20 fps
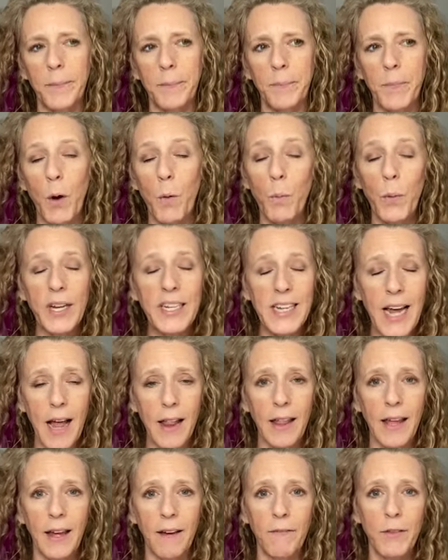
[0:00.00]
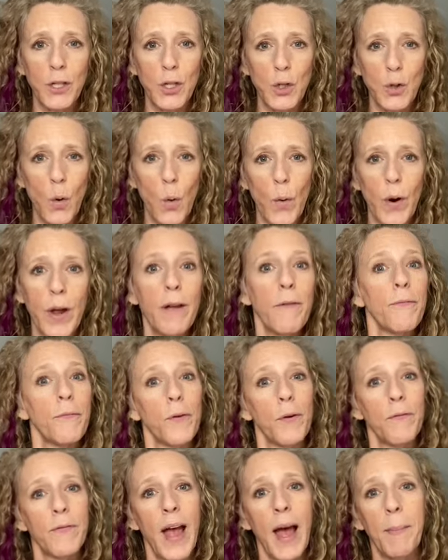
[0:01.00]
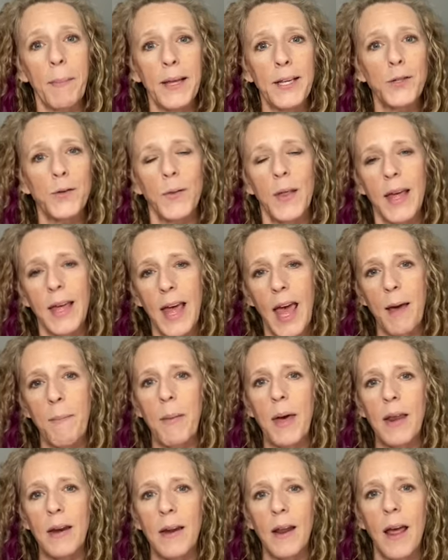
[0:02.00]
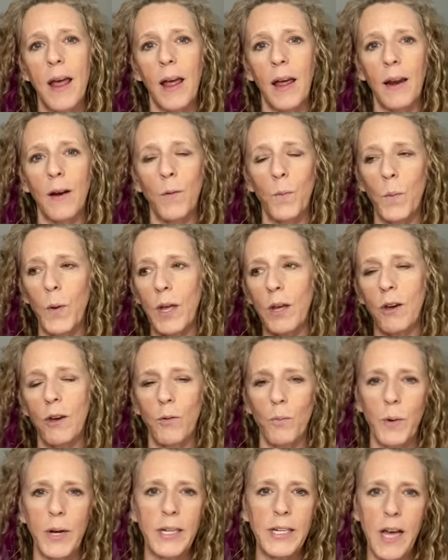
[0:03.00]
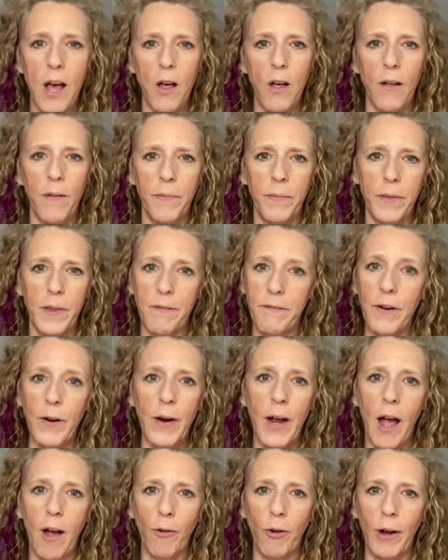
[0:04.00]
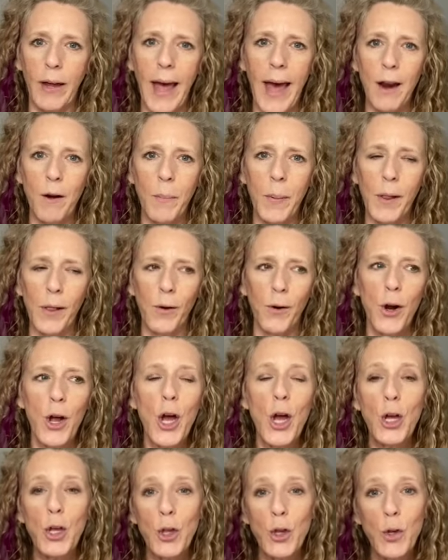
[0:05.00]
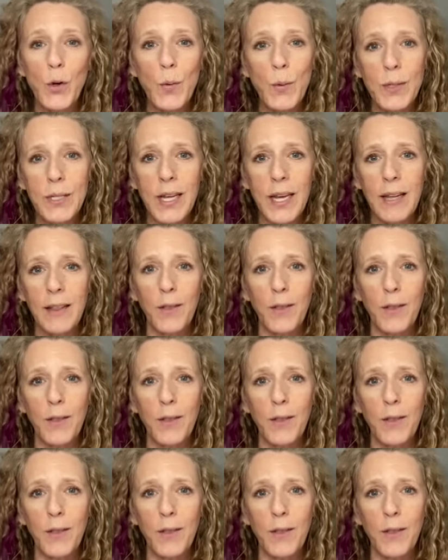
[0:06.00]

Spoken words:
a retelling of the story for families. So they came in and we could retell the very hungry caterpillar using